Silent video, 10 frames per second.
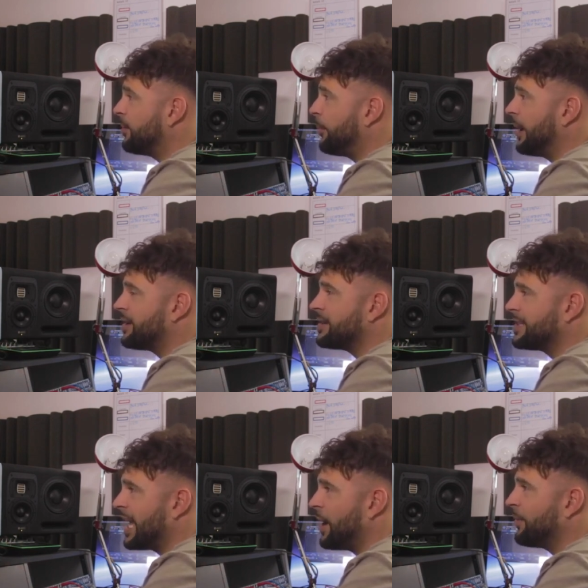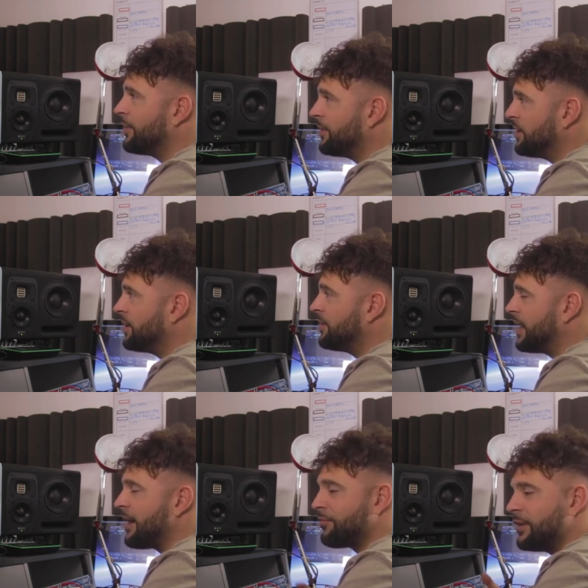but you can tell
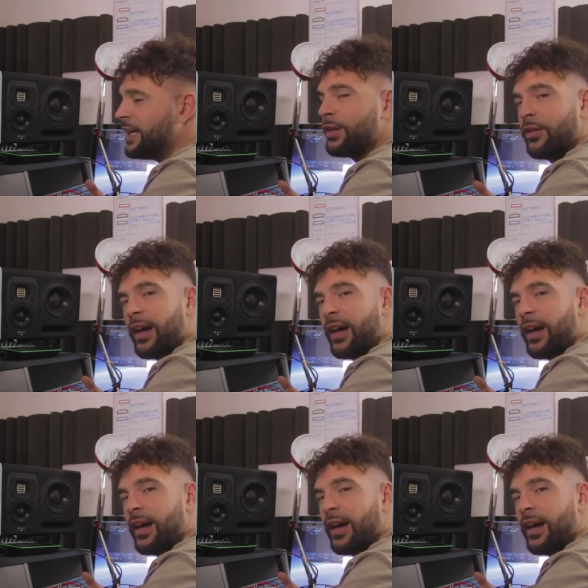they have really got